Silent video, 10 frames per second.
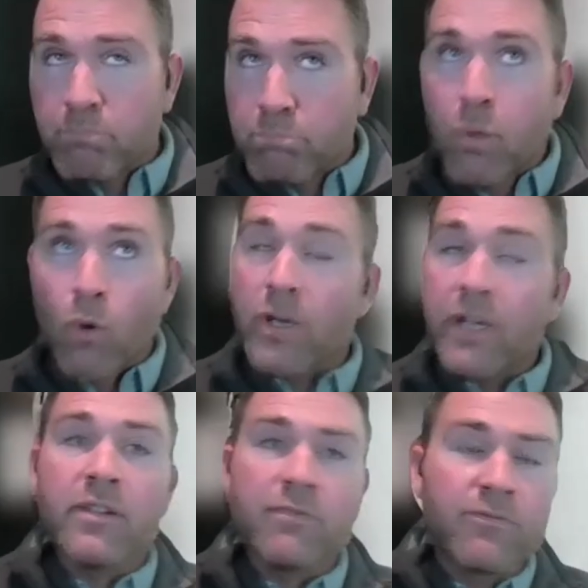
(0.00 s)

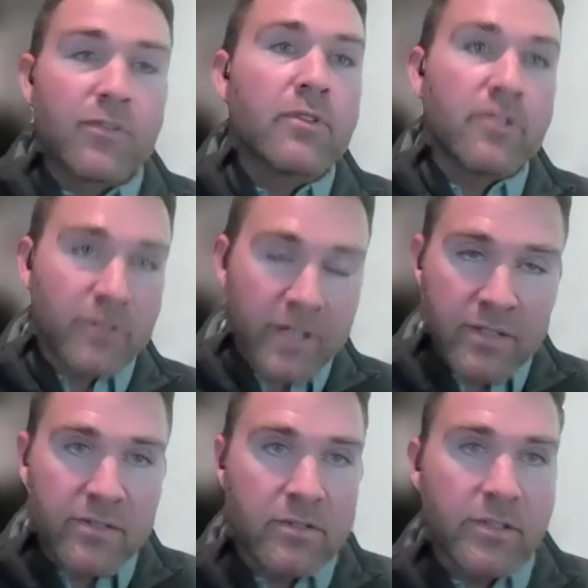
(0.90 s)
boring further
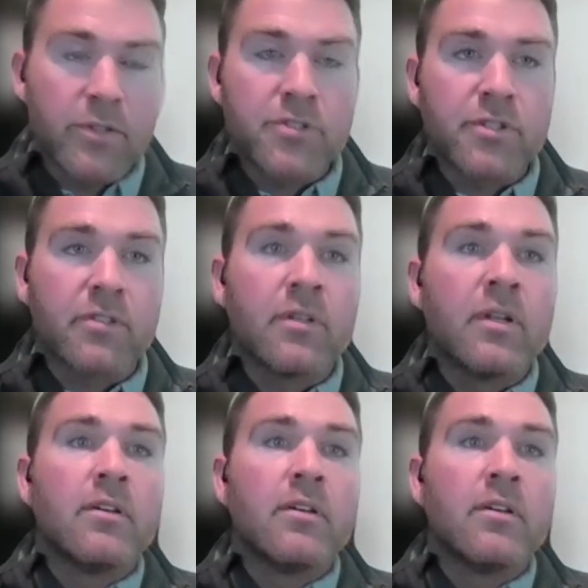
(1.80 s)
into the literature